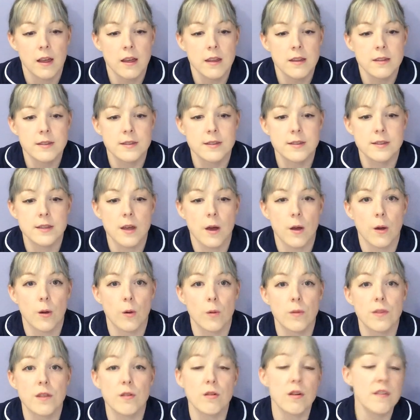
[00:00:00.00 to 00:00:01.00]

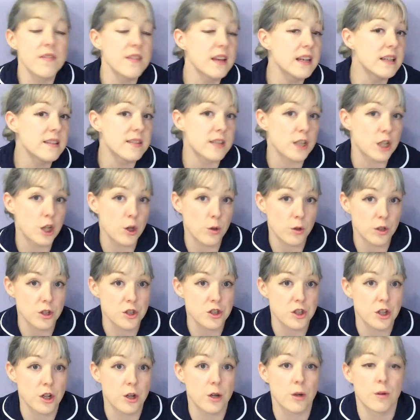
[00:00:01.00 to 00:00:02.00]
So there are things that you can
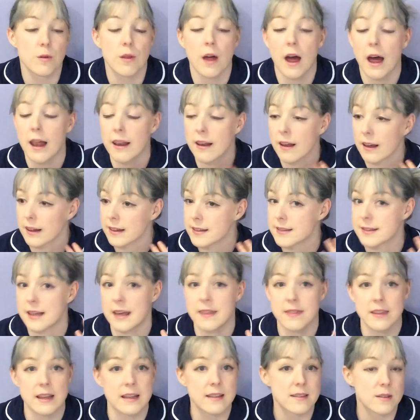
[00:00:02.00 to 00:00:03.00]
do, and like I say,
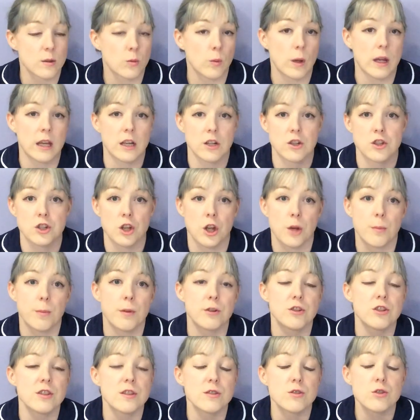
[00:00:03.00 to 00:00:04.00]
things that we can do, but
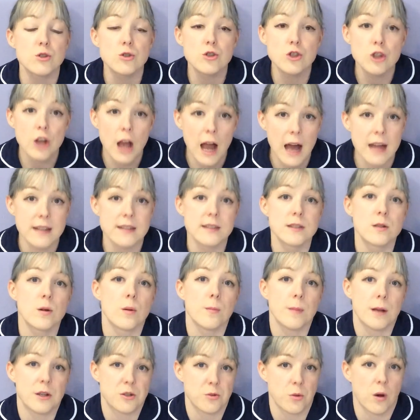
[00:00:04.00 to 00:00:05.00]
just chat to your
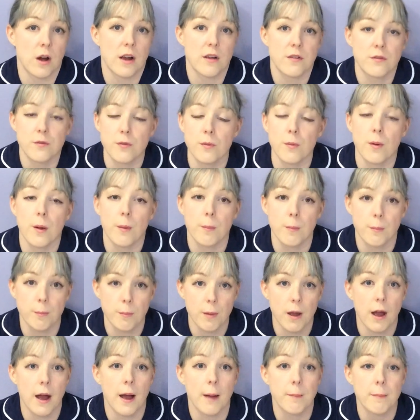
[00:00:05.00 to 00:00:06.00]
midwife
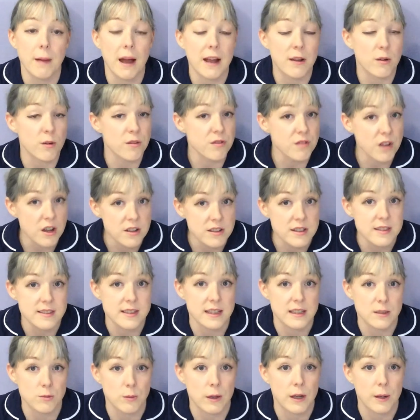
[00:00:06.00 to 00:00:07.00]
at your
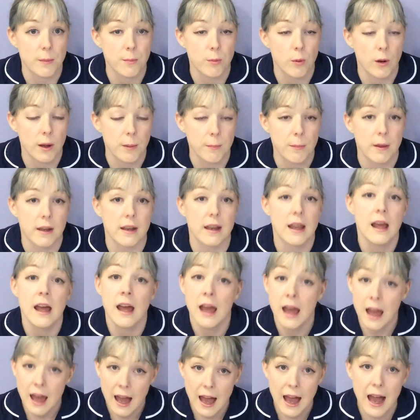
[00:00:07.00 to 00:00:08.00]
36-week appointment
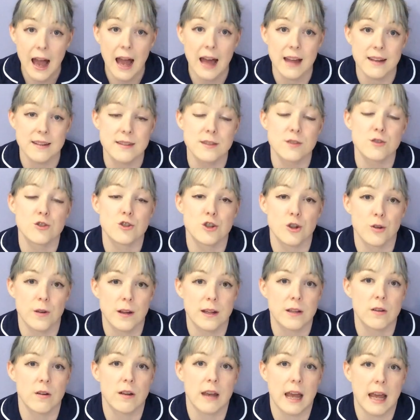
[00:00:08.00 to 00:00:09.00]
and
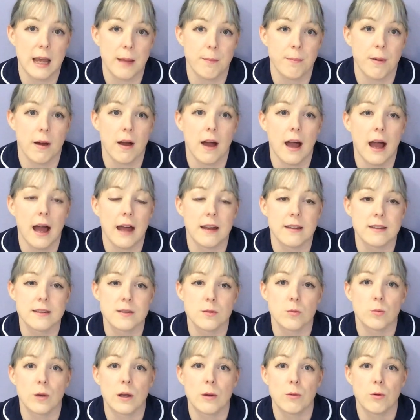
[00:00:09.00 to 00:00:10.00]
during your labour, and
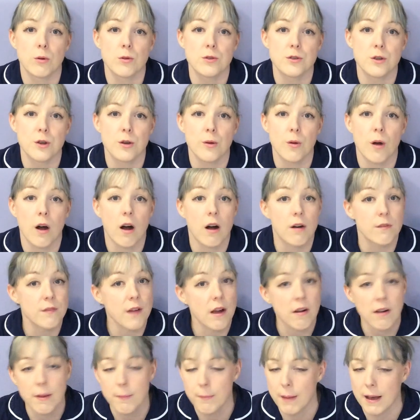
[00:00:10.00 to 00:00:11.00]
we will do our
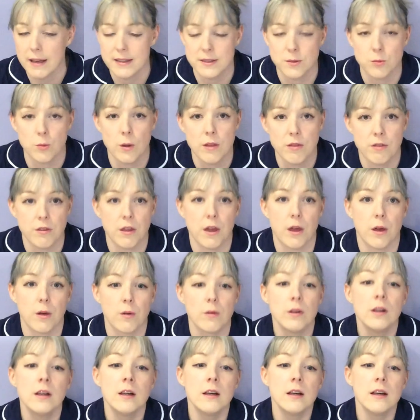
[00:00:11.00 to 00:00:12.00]
very best with
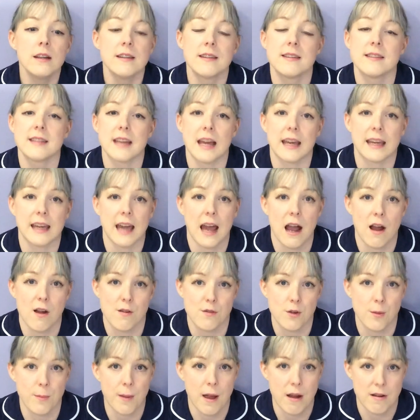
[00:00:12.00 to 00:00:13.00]
you to take care of
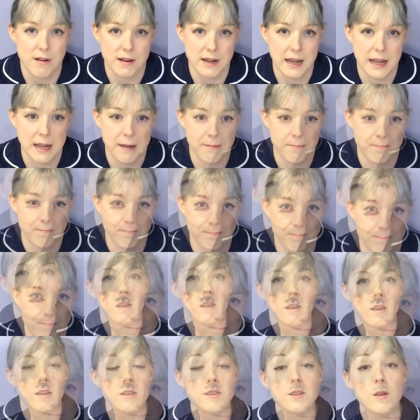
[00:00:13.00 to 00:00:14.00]
your perineum.
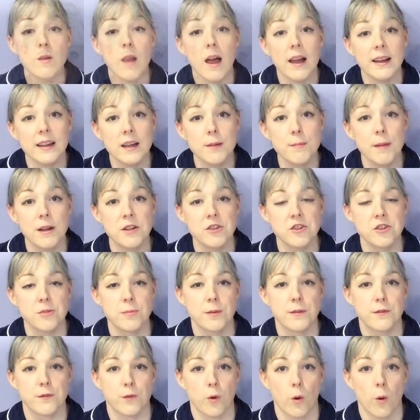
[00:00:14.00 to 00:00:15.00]
So like I mentioned
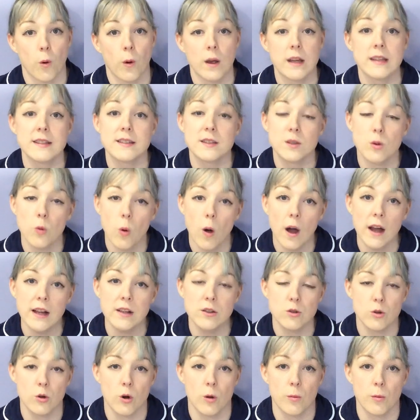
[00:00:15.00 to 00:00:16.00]
before, it's quite
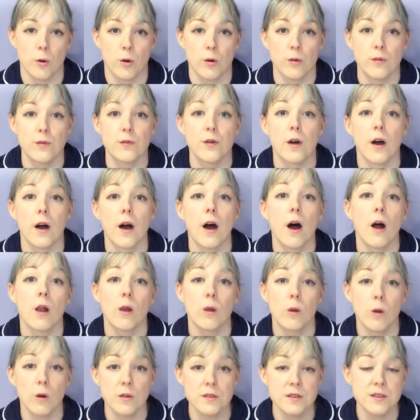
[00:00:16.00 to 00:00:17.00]
normal for a
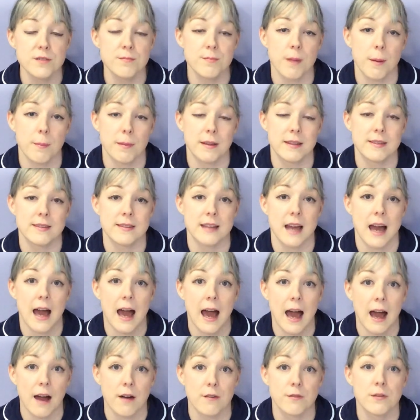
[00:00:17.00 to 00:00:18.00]
lot of mummies to
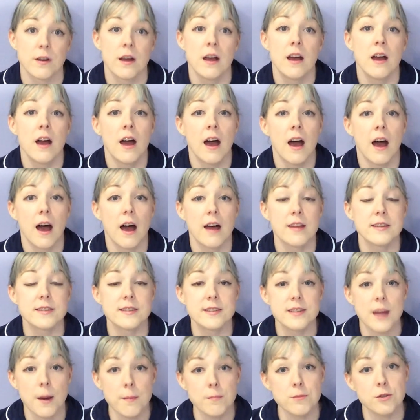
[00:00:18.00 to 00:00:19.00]
have
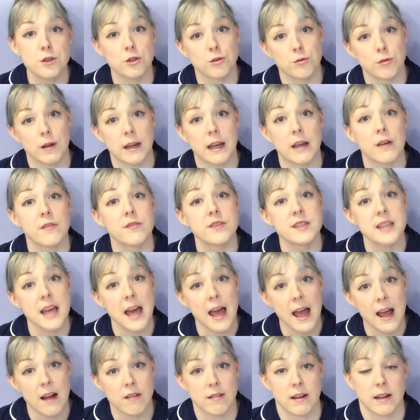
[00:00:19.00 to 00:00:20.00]
some degree of
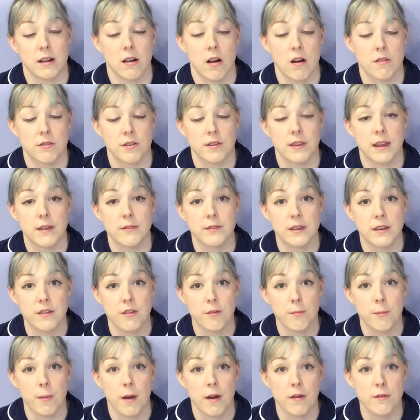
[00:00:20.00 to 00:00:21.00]
tearing after they've
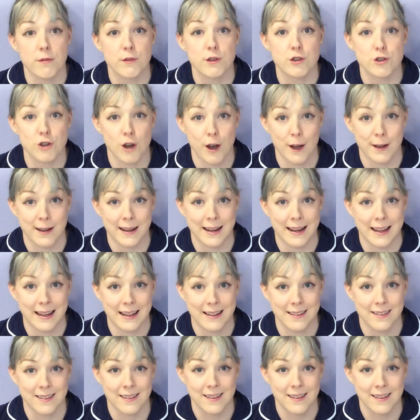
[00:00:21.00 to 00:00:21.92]
given birth vaginally.